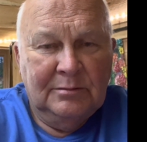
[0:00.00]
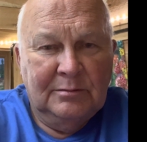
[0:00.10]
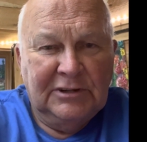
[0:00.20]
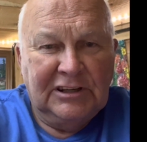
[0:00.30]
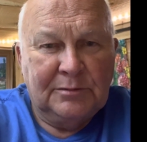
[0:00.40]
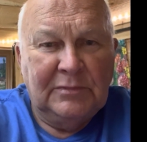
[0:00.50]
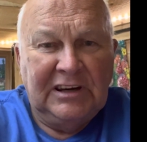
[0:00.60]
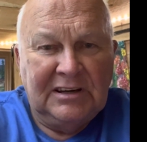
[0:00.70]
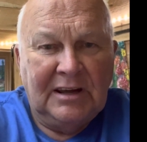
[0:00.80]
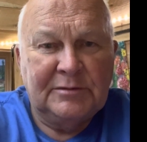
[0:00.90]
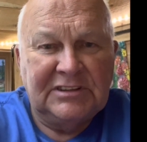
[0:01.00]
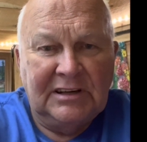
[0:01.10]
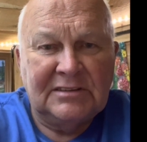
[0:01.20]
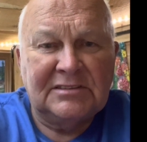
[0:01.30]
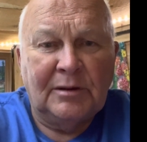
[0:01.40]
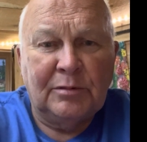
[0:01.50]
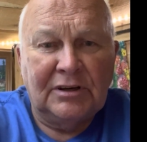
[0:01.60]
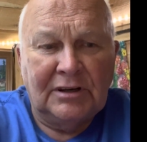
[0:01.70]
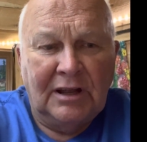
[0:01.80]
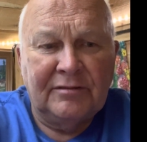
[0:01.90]
because many times he ends up
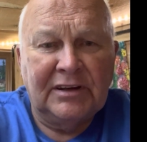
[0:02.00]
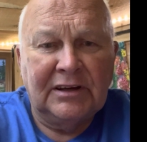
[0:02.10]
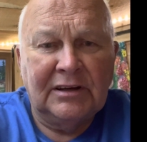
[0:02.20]
loving